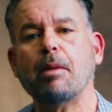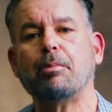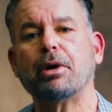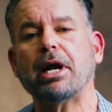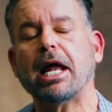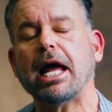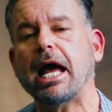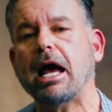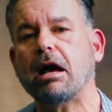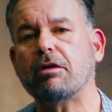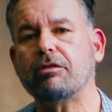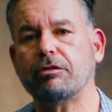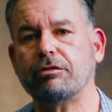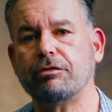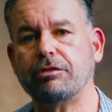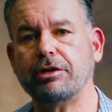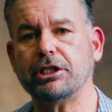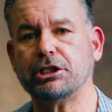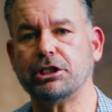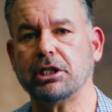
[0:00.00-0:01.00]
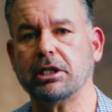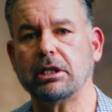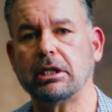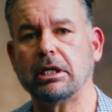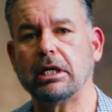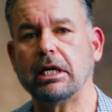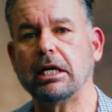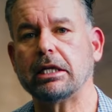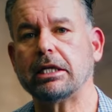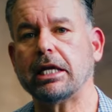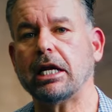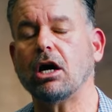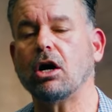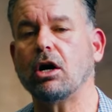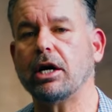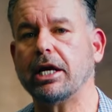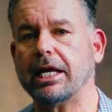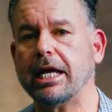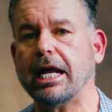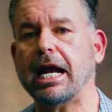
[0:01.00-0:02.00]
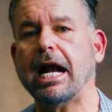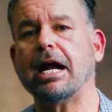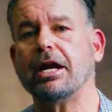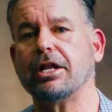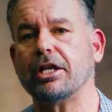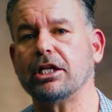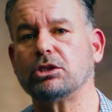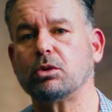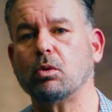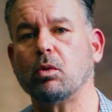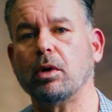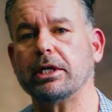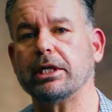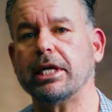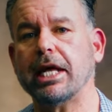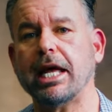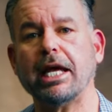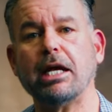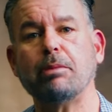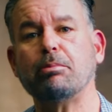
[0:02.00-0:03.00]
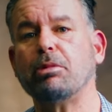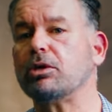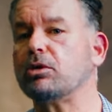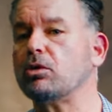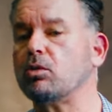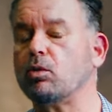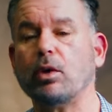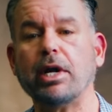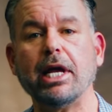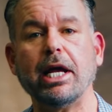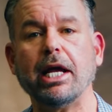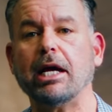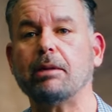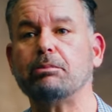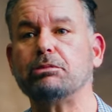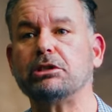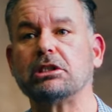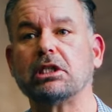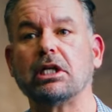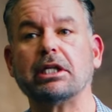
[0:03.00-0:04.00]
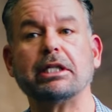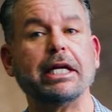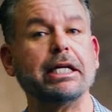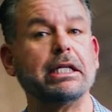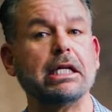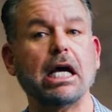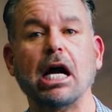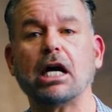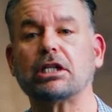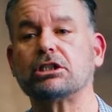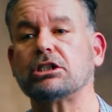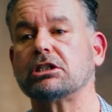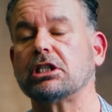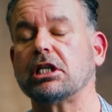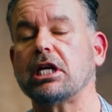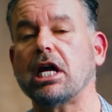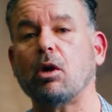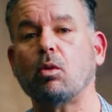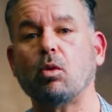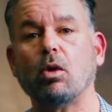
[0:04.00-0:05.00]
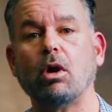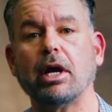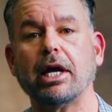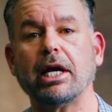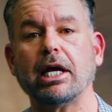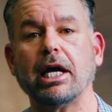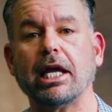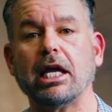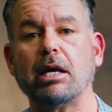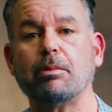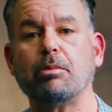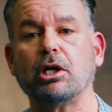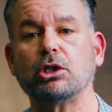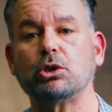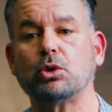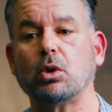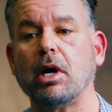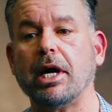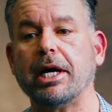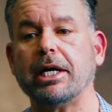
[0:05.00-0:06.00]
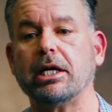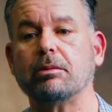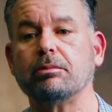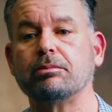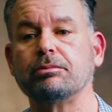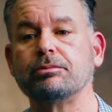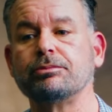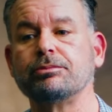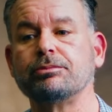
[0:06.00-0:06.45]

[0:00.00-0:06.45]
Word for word: But I have a vision that I'm going to get out of this one day, but rehabs, detoxes are not working. I keep on trying them.